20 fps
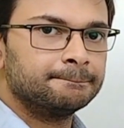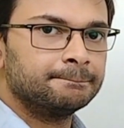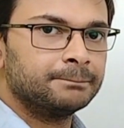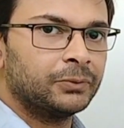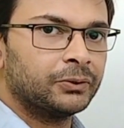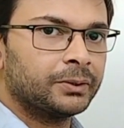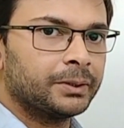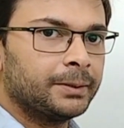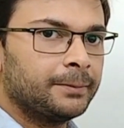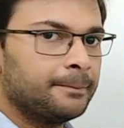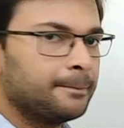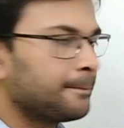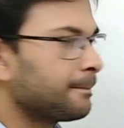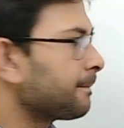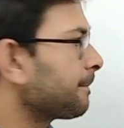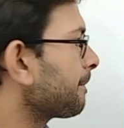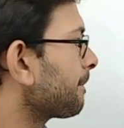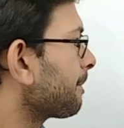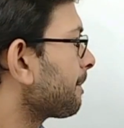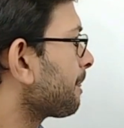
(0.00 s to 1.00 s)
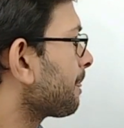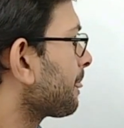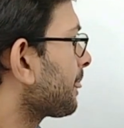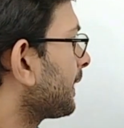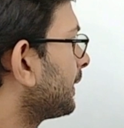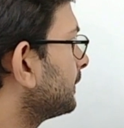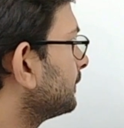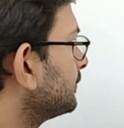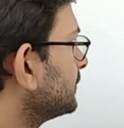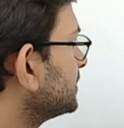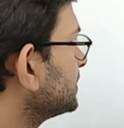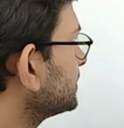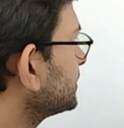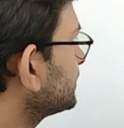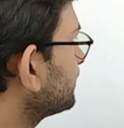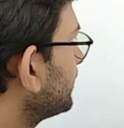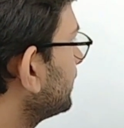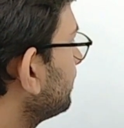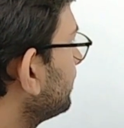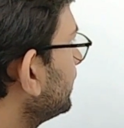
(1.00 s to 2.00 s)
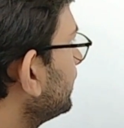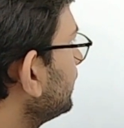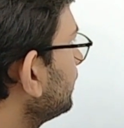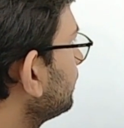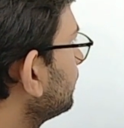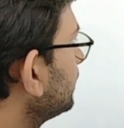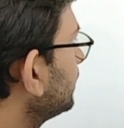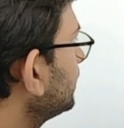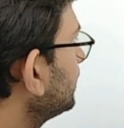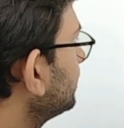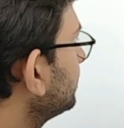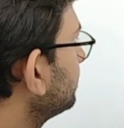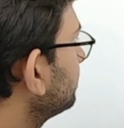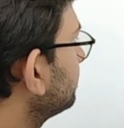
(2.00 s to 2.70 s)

Okay. This is perpendicular.